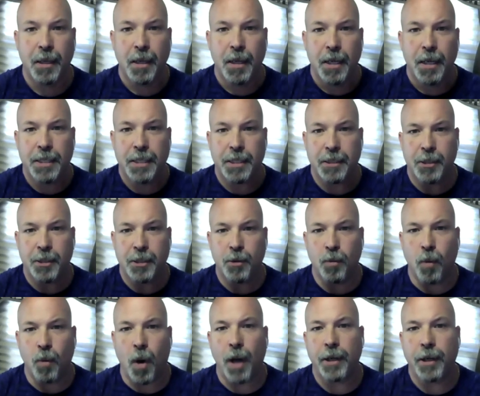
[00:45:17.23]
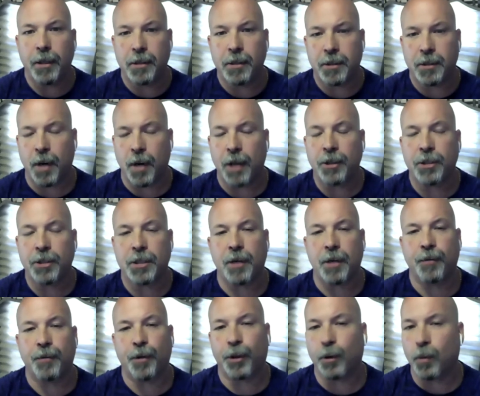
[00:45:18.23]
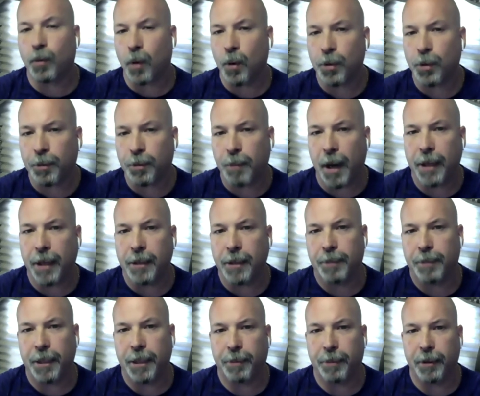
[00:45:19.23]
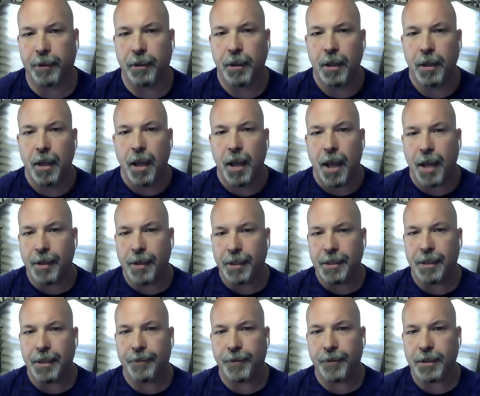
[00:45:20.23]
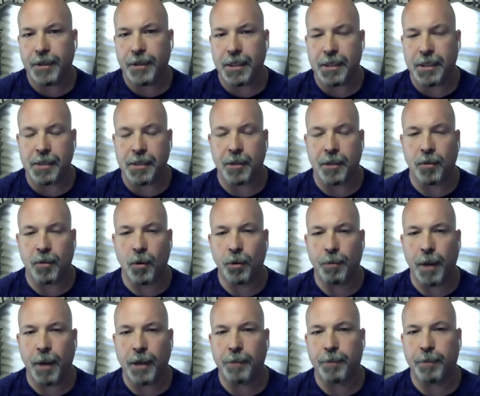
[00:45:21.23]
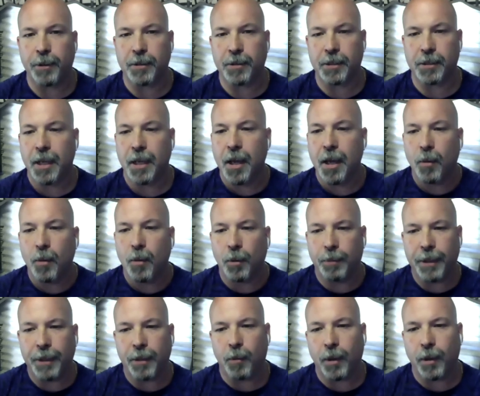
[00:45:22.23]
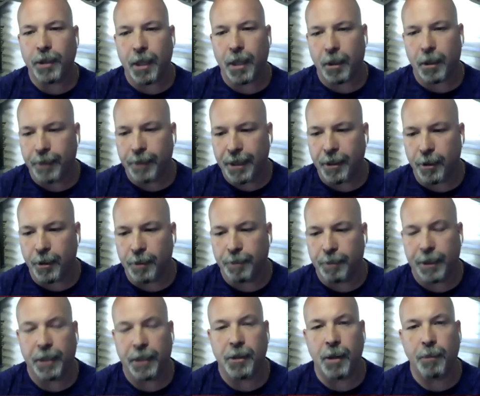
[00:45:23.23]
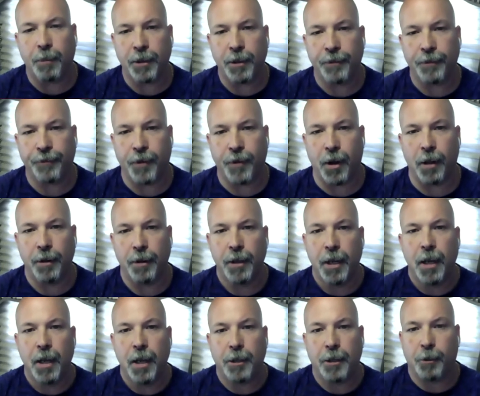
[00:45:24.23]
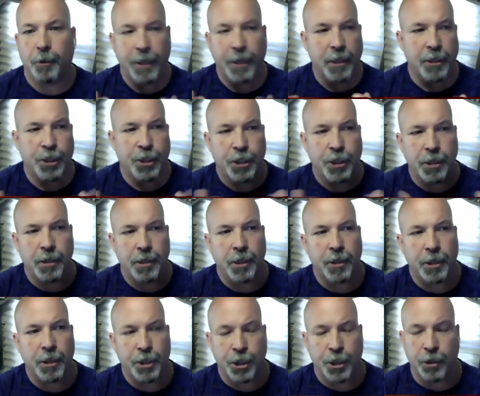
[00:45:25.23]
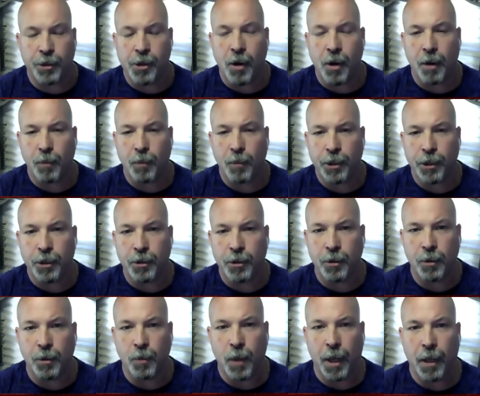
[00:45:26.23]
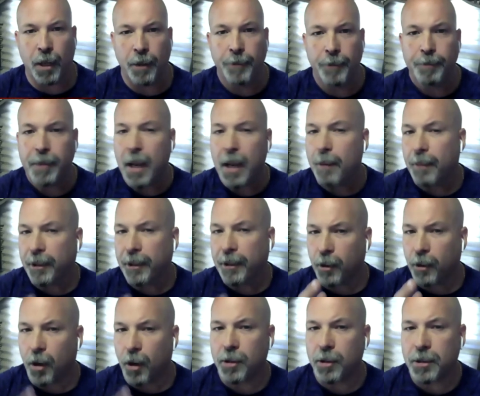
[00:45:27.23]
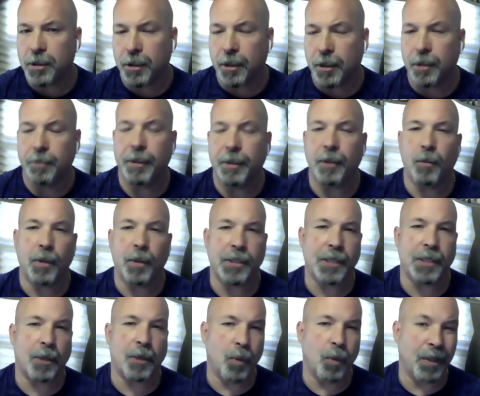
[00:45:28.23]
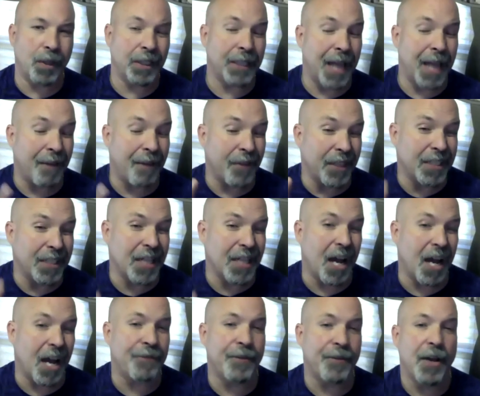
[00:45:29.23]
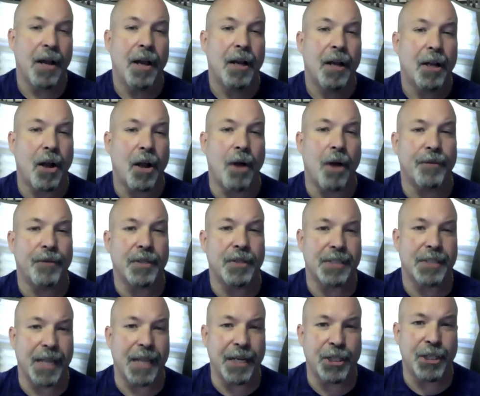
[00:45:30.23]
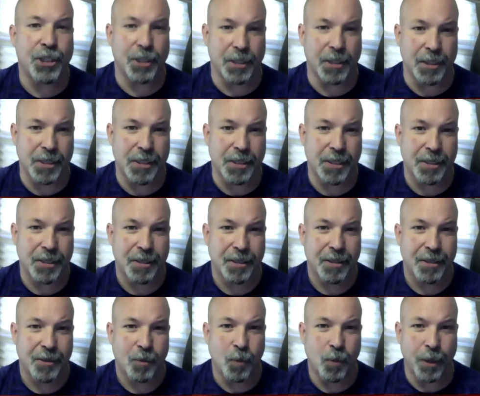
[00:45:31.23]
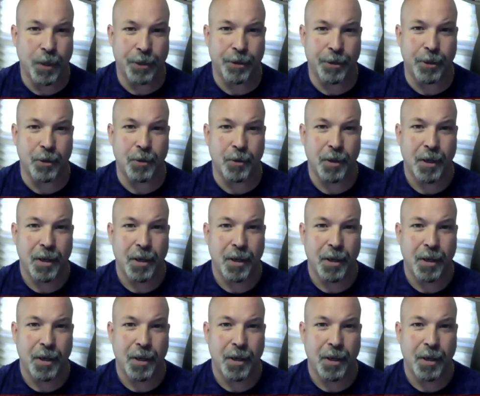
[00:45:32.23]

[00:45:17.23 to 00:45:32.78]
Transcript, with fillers: He says you yeah. want to surround yourself with growth minded people. And the difference is, is a growth minded person will be the one that'll be there to pick you up when you fall. They'll be the ch- there to cheer you on when you're doing well. But they're also going to be the ones that are willing to have the tough conversations with you.